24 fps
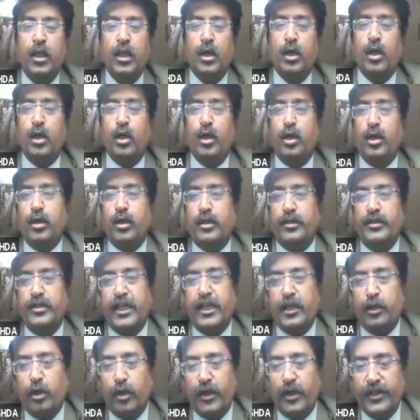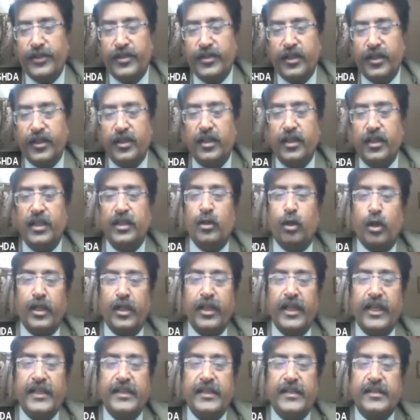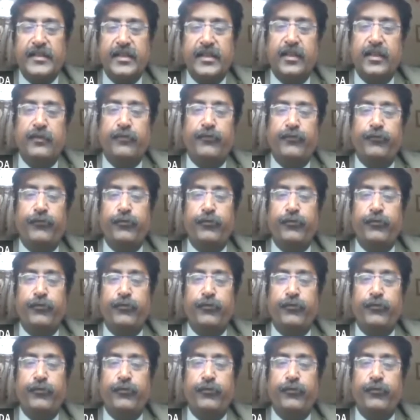or their donation in organizing